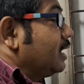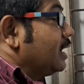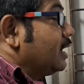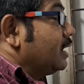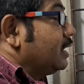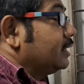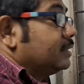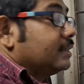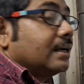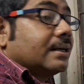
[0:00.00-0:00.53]

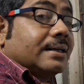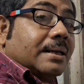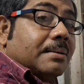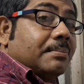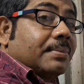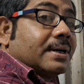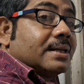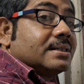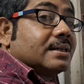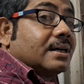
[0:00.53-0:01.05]
the
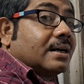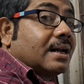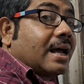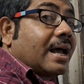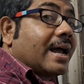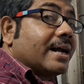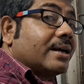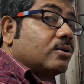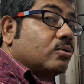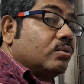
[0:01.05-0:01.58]
temperature
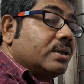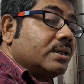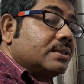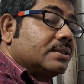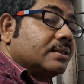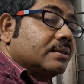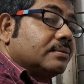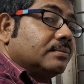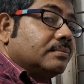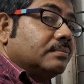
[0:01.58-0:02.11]
at
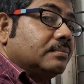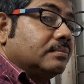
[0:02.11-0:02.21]
which